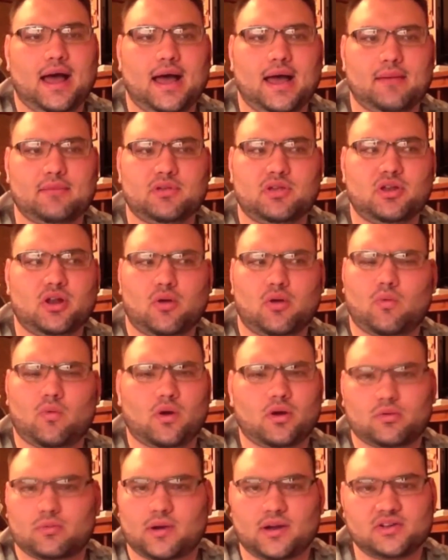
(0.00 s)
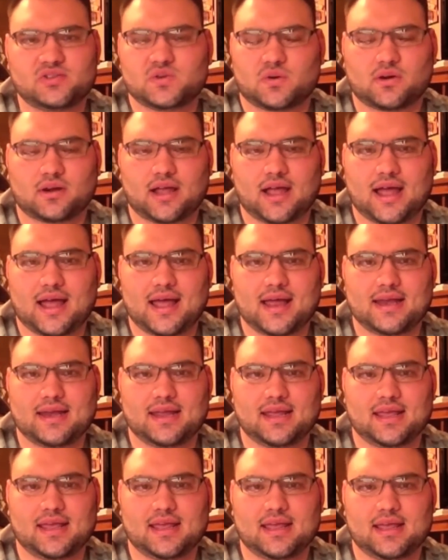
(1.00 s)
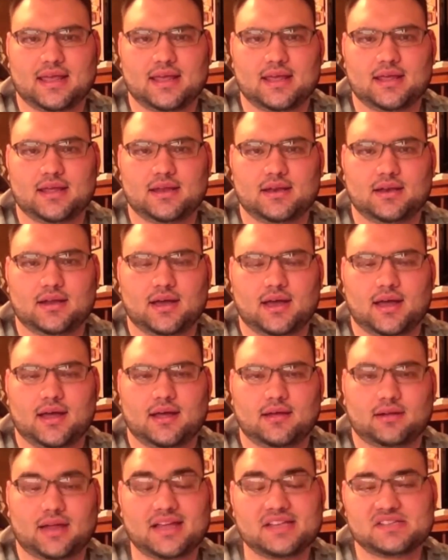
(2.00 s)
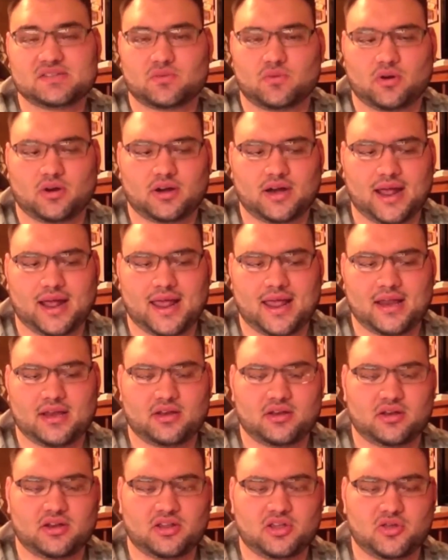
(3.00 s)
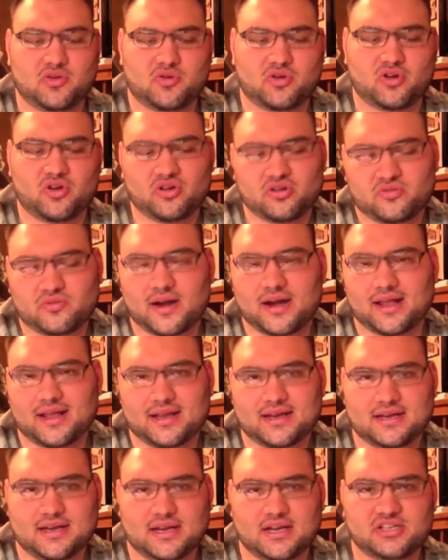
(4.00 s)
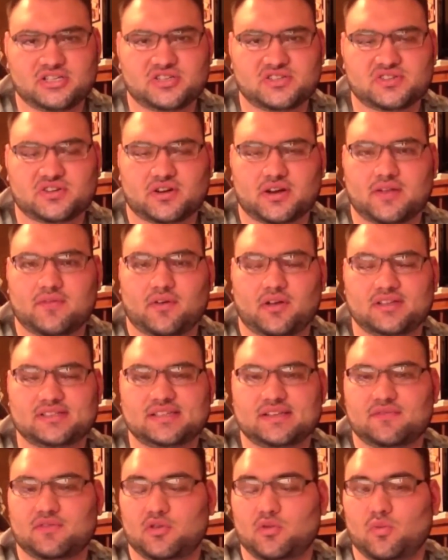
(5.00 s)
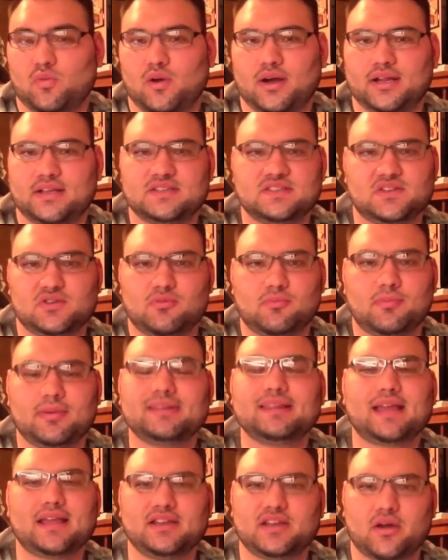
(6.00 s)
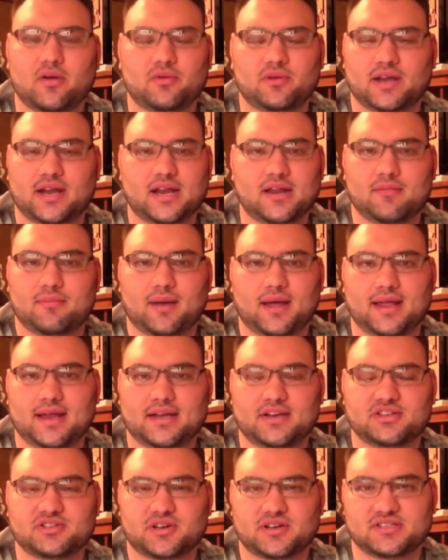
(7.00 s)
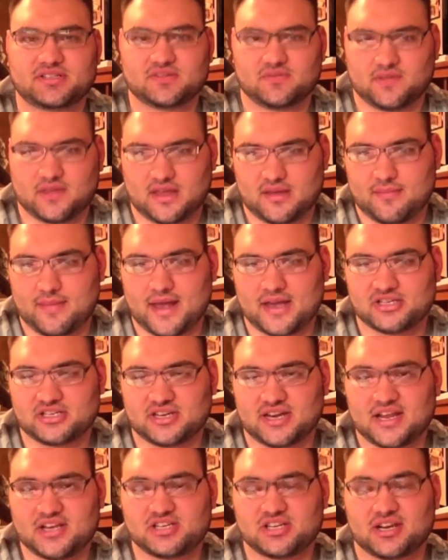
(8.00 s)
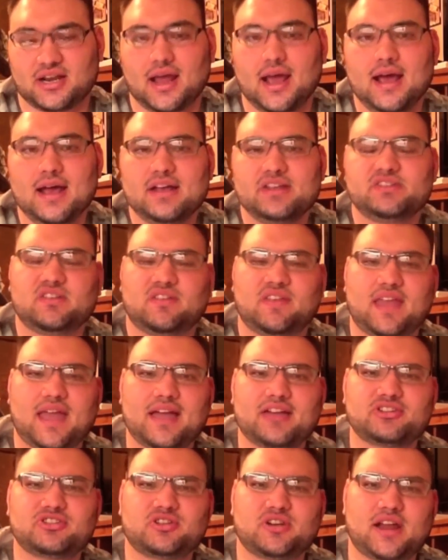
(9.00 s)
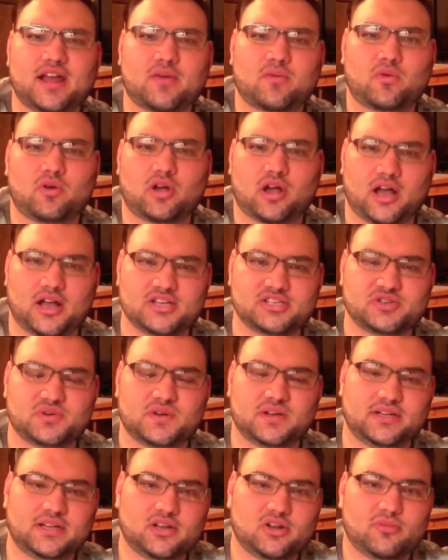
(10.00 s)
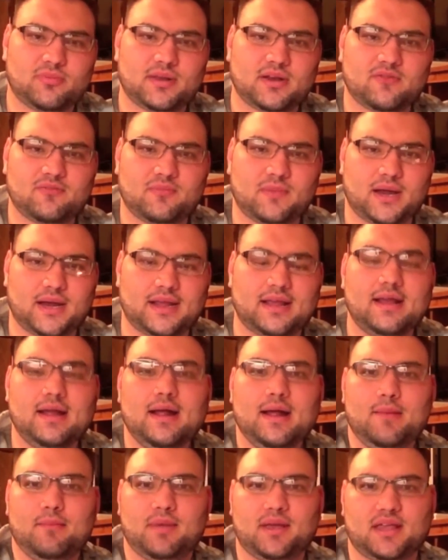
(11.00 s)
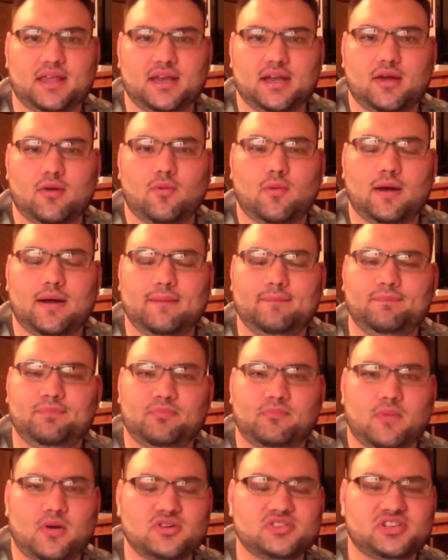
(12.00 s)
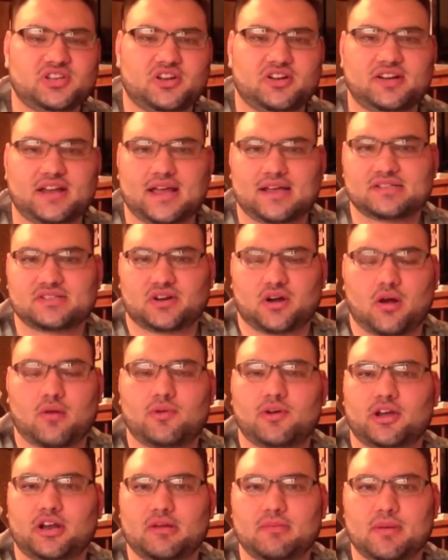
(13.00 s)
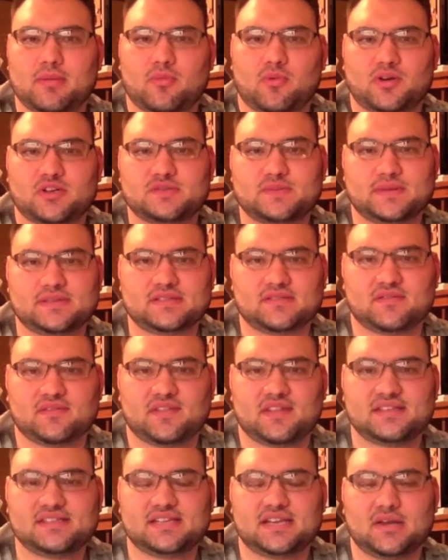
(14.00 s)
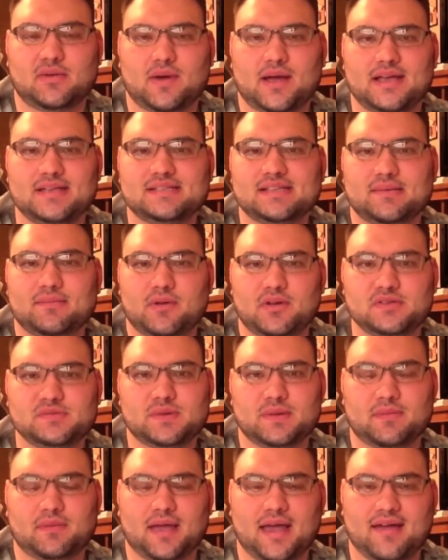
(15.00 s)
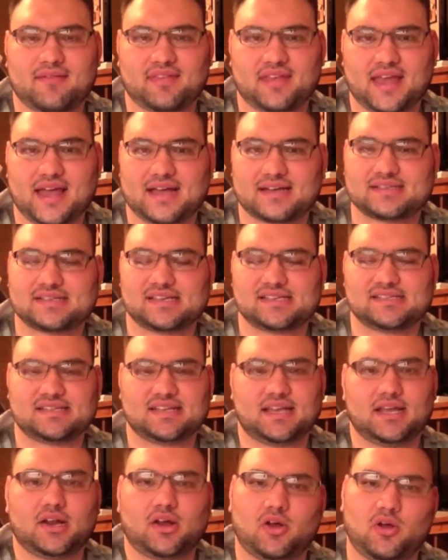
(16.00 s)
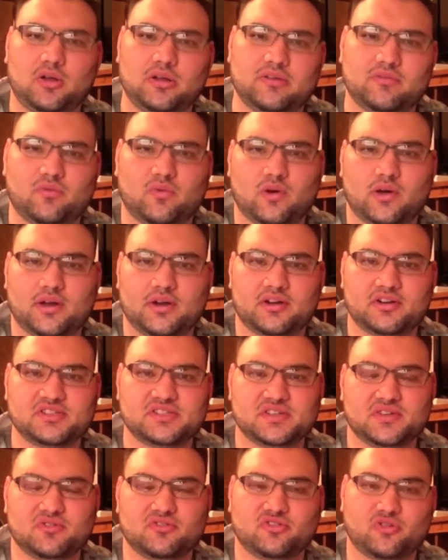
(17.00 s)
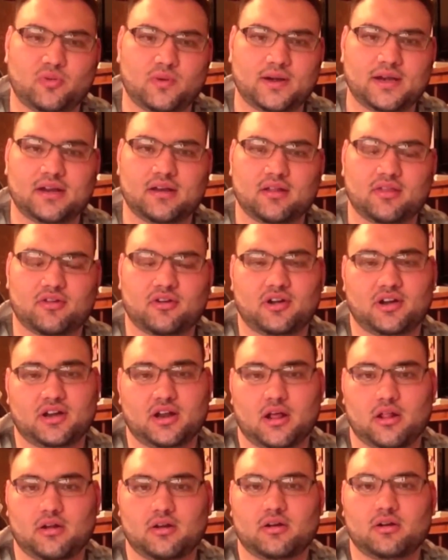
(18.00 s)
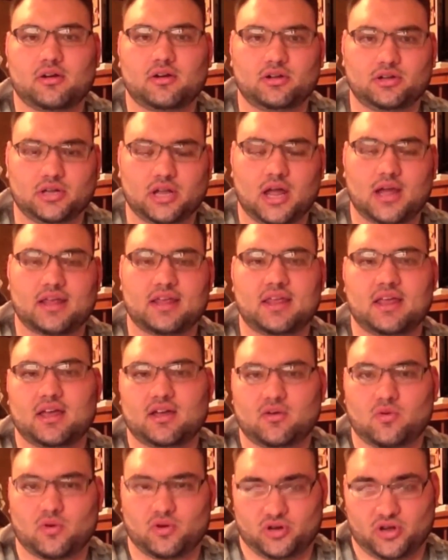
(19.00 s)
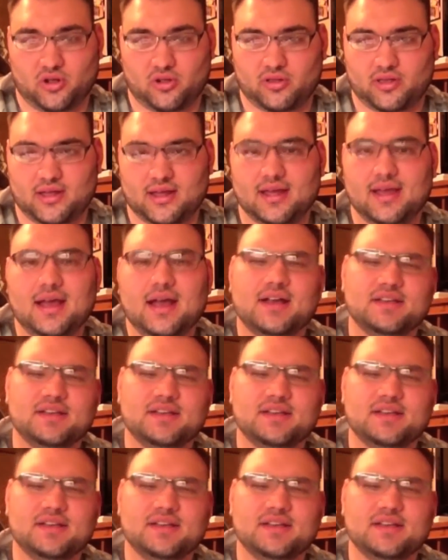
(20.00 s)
You don't want to run Tour Guide in Lightsworn, and you could run it in Ninjas or Evols if you wanted to, but they don't need it by any stretch of the imagination. So the extra deck will cost you a little bit of money, but you know what? Most of your decks are already going to be more expensive than this anyways, and most people have the access to get a hold of 1 or 2 $20 to $30 Logia or Dolka.